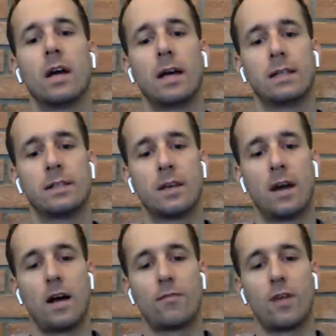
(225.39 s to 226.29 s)
And
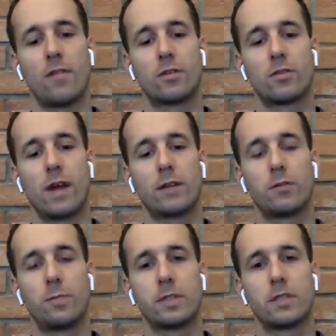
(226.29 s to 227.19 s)
uh, if you ever try
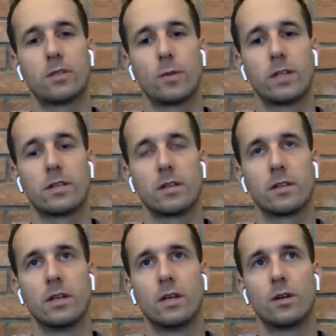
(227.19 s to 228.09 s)
to do business in Switzerland